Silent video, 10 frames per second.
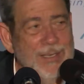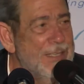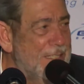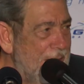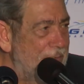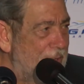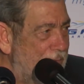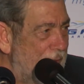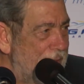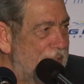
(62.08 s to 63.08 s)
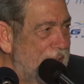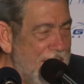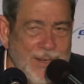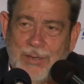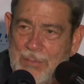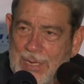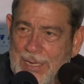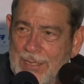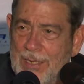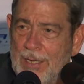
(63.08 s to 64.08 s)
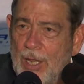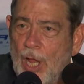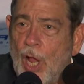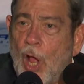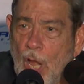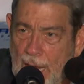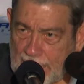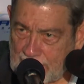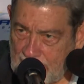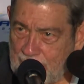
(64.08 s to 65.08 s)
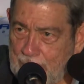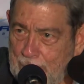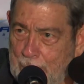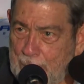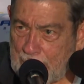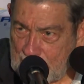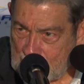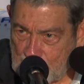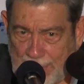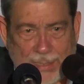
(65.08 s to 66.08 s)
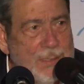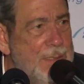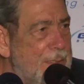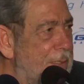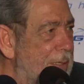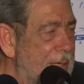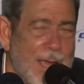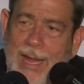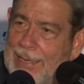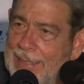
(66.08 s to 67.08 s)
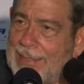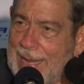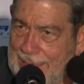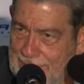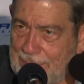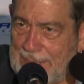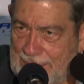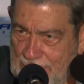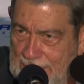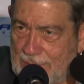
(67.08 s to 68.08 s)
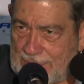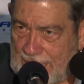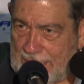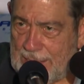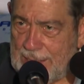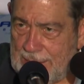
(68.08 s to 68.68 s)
Self-defense cannot mean collective punishment, and it cannot mean genocide.